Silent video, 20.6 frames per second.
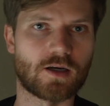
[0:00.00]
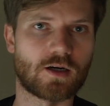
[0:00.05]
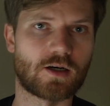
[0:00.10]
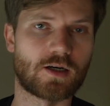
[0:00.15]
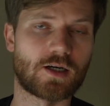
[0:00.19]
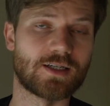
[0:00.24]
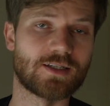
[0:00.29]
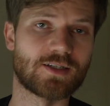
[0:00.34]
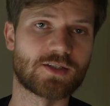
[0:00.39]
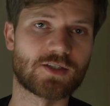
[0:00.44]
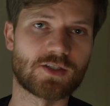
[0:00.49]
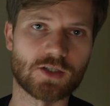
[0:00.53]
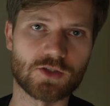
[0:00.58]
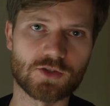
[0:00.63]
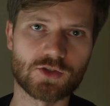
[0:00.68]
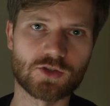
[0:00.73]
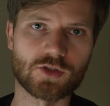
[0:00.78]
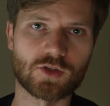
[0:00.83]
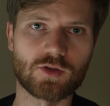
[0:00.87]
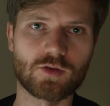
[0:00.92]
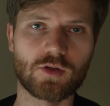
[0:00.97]
are an
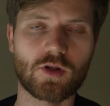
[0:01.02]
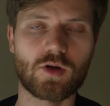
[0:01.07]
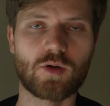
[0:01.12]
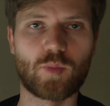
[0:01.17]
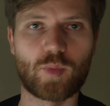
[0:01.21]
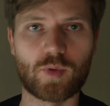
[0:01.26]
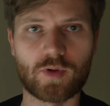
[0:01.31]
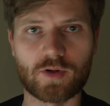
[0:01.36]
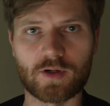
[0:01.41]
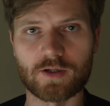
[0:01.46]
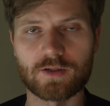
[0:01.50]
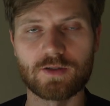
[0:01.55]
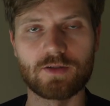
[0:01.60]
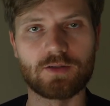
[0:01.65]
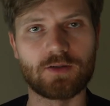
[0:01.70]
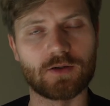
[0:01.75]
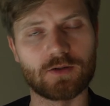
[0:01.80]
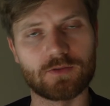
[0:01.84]
essential part